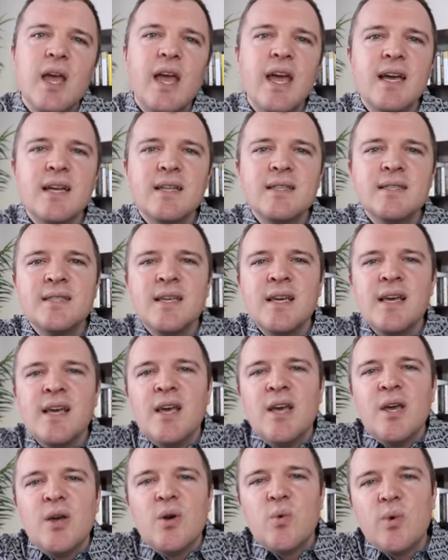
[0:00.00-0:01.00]
And
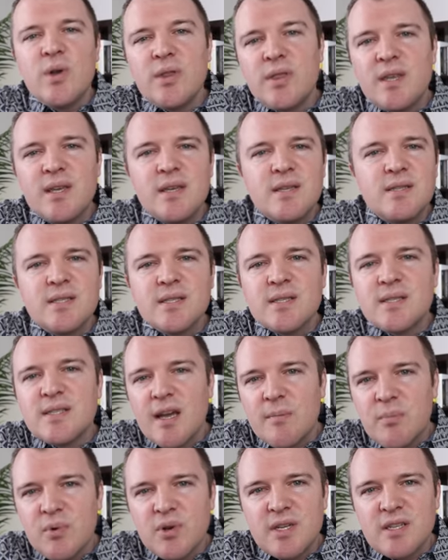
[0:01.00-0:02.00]
with these
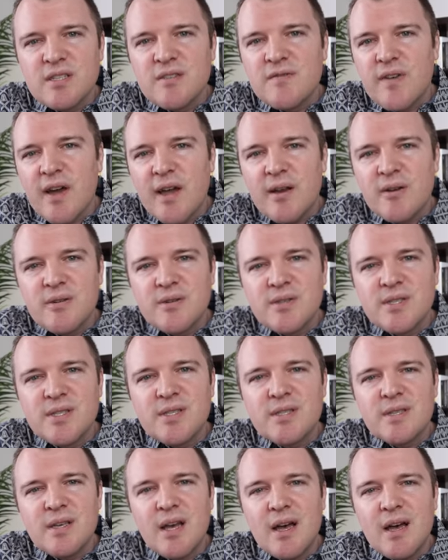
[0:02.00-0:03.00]
separatist
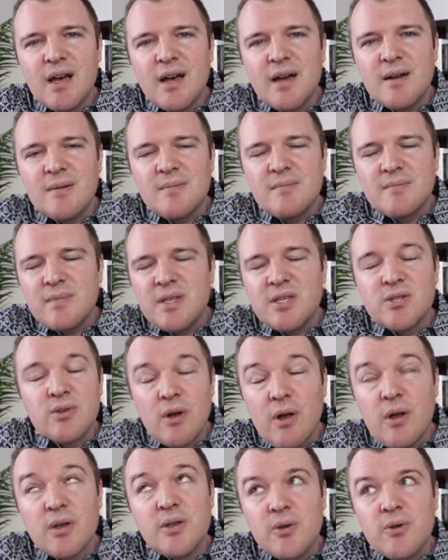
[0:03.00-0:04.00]
fighters, um, these are
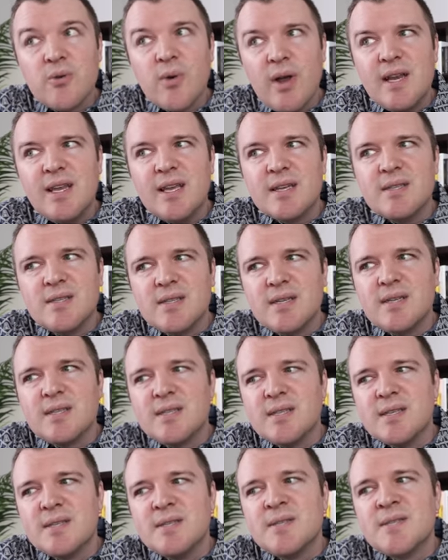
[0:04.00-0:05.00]
all Ukrainian
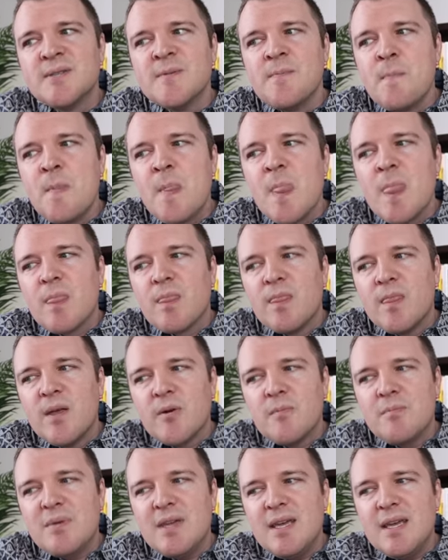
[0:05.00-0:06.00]
citizens,
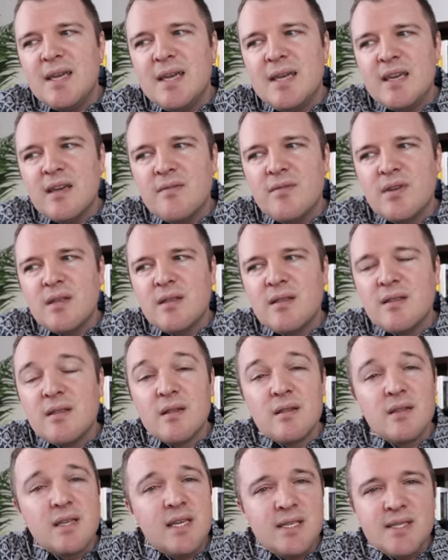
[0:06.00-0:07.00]
they're being given
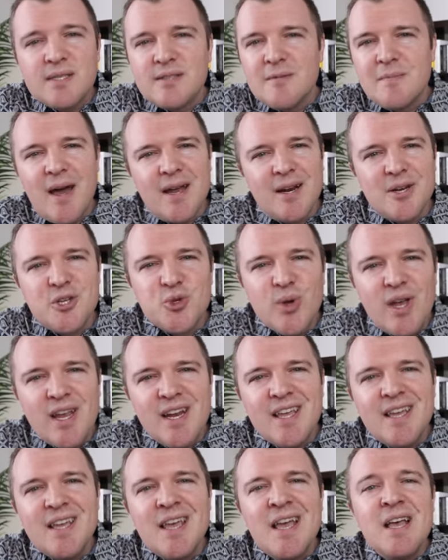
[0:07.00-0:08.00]
the least amount of
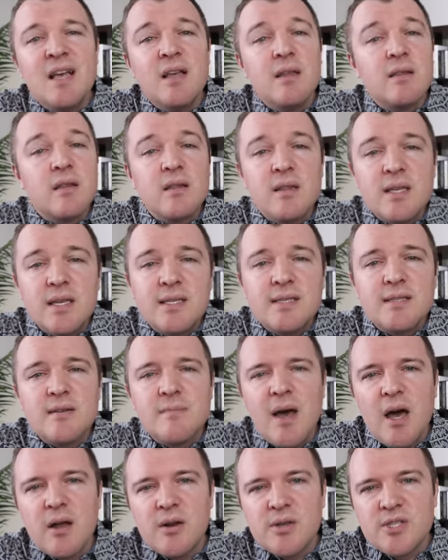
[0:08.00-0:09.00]
training, the least
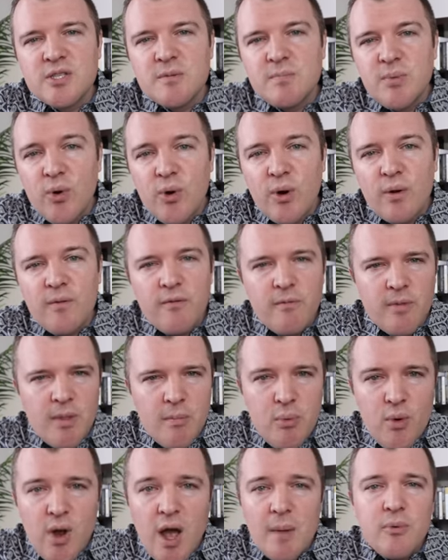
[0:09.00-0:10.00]
amount of support from the
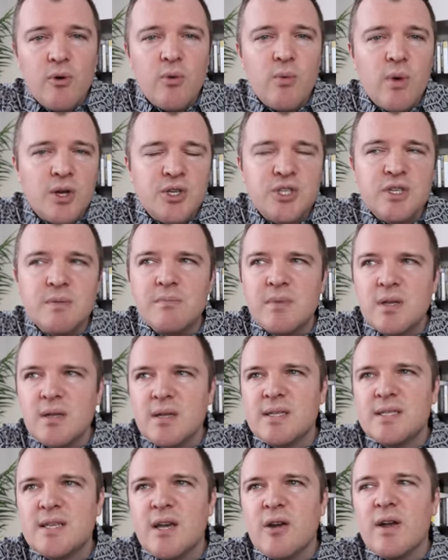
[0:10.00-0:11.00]
proper Russian
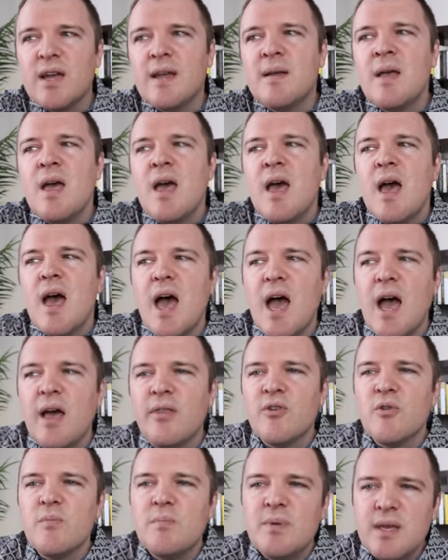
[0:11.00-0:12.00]
military,
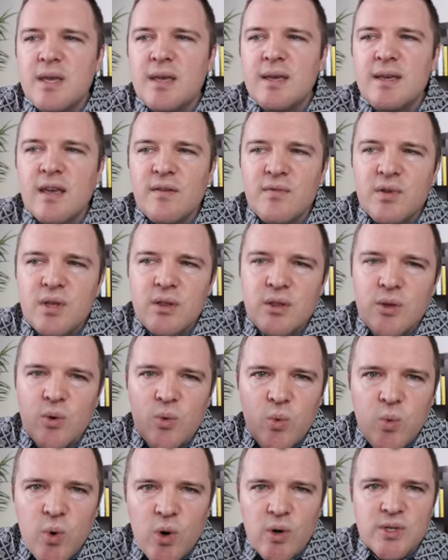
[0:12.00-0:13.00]
and they're being given the
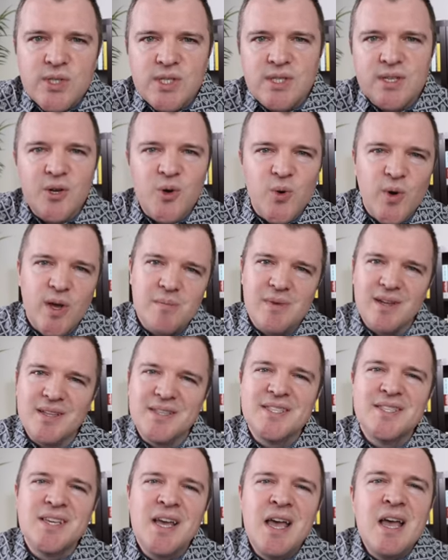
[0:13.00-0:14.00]
worst
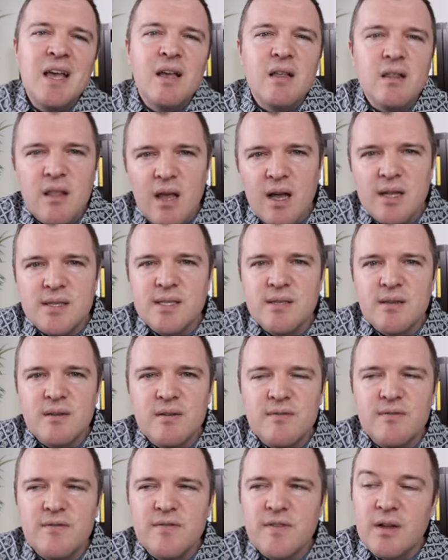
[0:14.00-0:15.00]
equipment. Lots
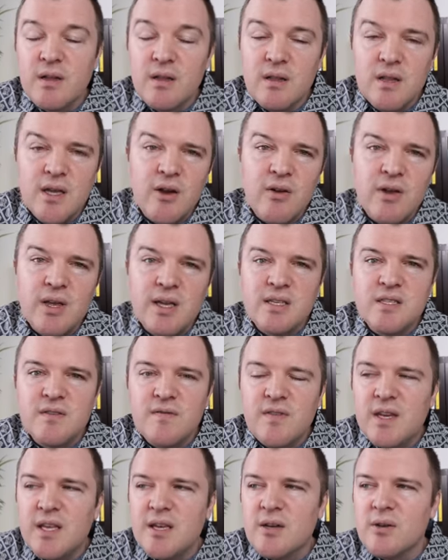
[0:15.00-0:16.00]
of hilarious
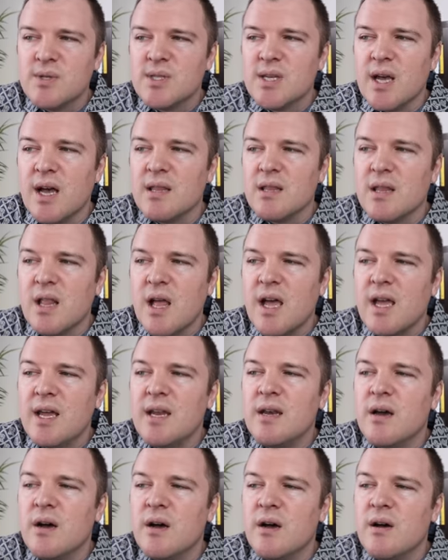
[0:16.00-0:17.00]
videos
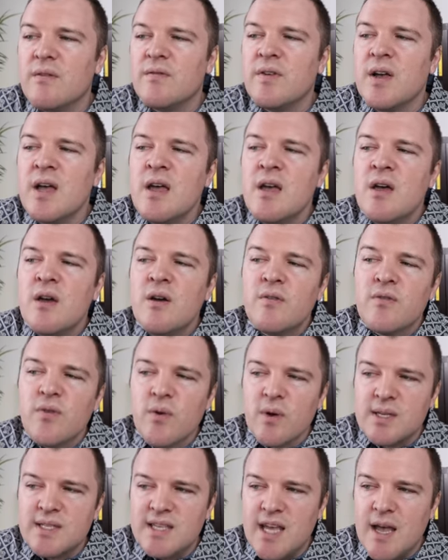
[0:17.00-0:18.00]
online of,
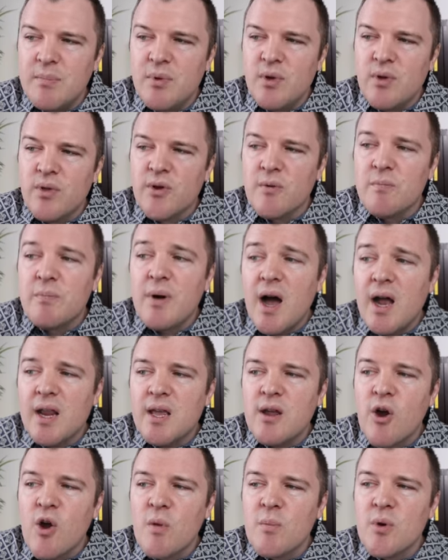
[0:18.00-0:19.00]
for example, their
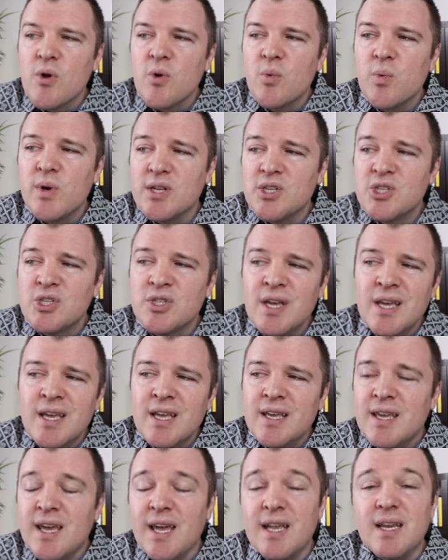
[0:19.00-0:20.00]
body armor, which
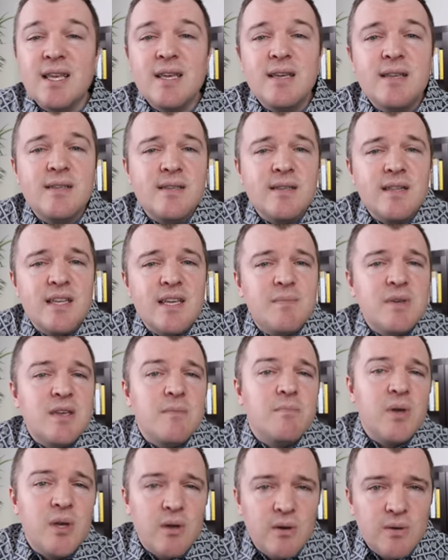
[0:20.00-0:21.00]
can easily be
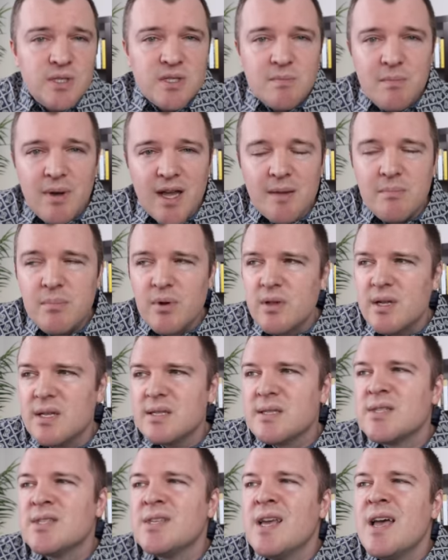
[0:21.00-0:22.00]
pierced by
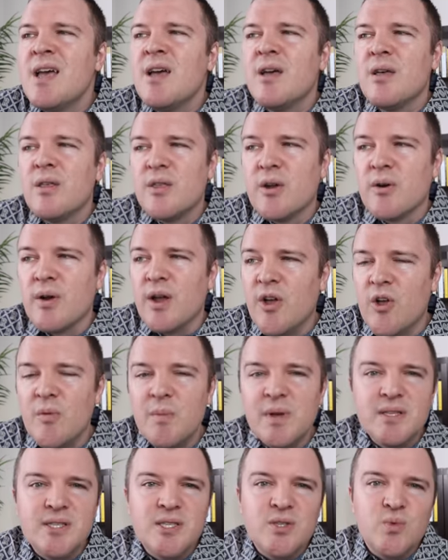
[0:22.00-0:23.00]
bullets, their
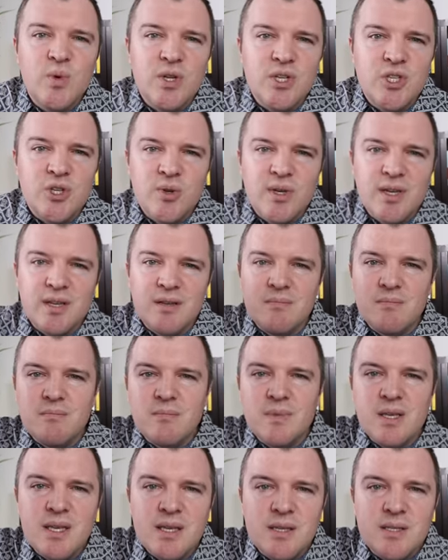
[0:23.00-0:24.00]
helmets, which you
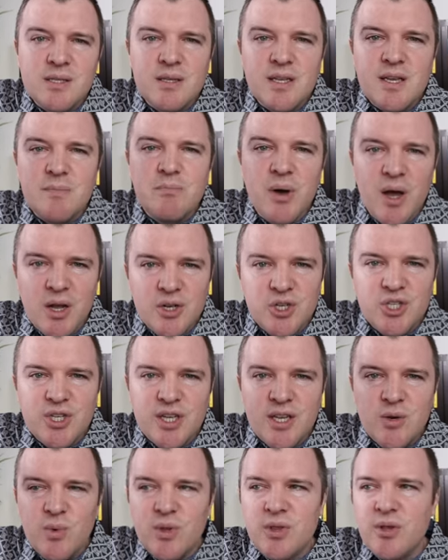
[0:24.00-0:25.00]
can easily punch
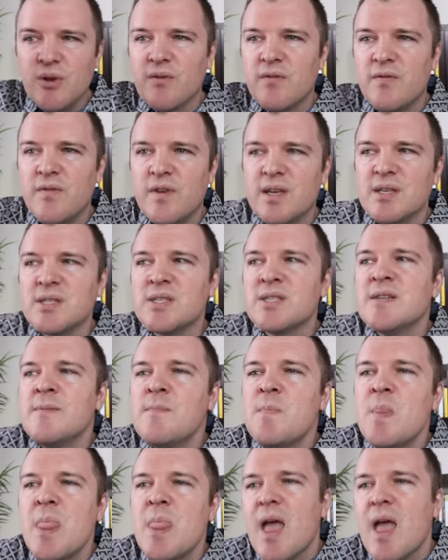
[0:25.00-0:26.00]
in with your fist,
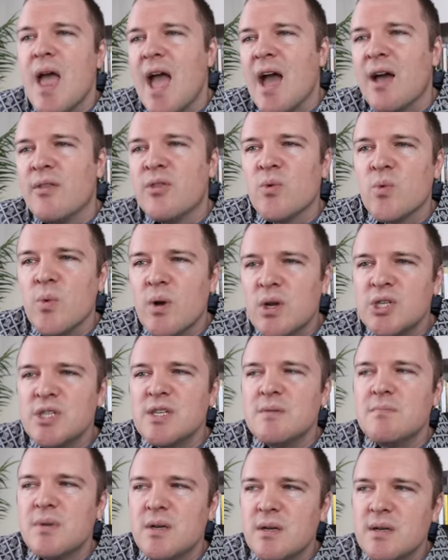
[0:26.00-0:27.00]
and the
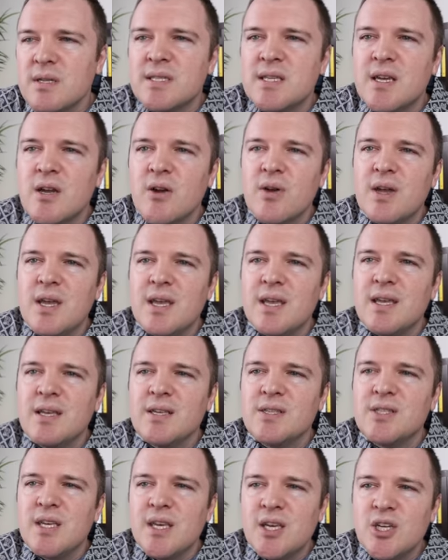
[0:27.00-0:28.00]
Russian military
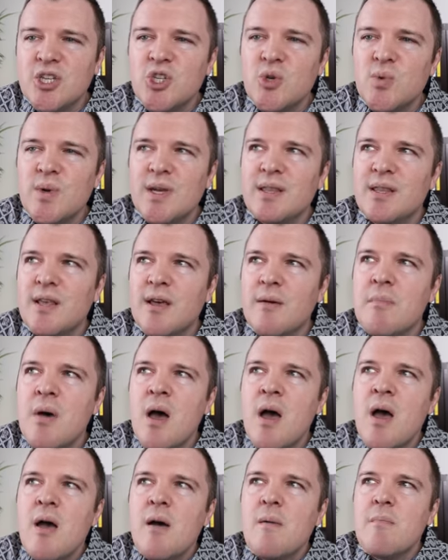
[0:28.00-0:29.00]
is issuing
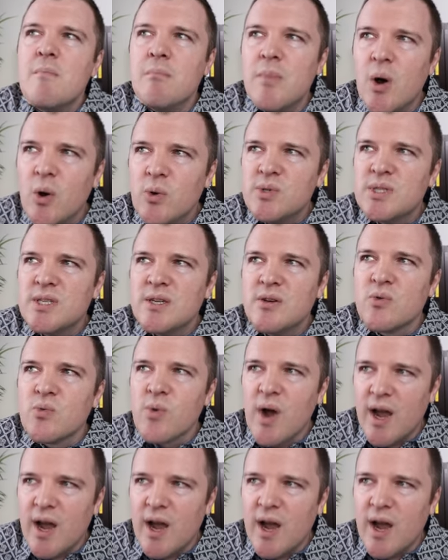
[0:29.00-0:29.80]
them Mosin